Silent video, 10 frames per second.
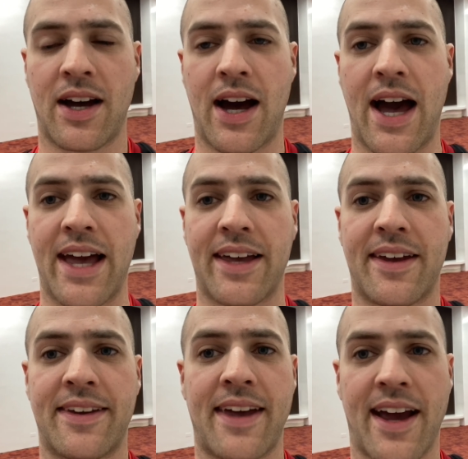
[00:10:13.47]
I
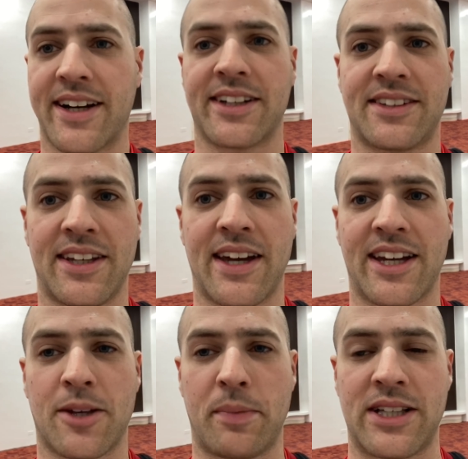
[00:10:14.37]
guarantee I
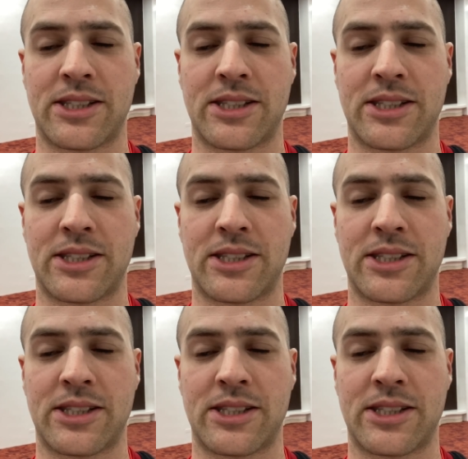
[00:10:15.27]
could beat